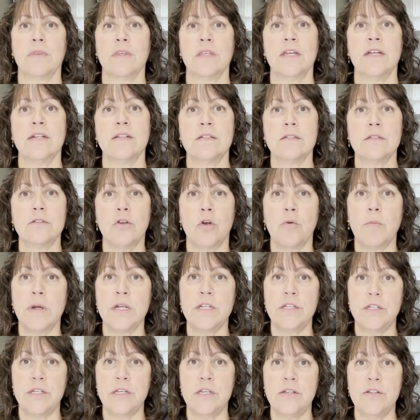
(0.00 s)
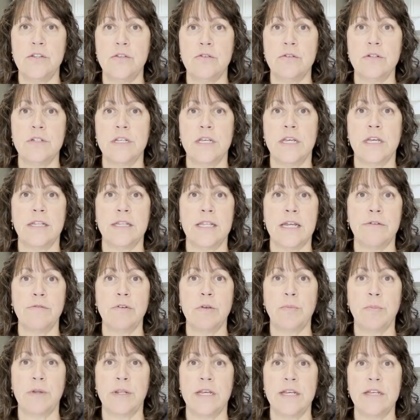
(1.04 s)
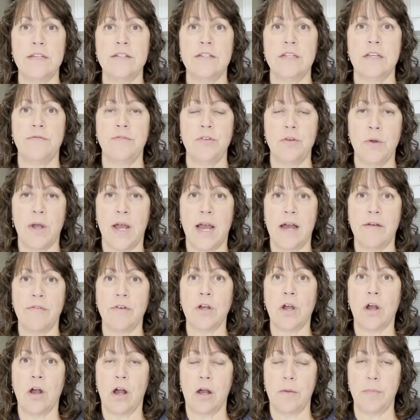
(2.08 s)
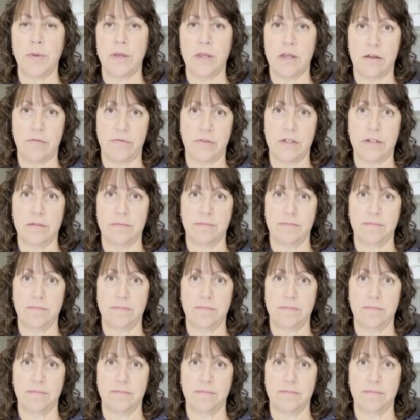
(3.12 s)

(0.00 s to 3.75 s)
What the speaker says: it's so much easier to get that replaced if you have a copy of it.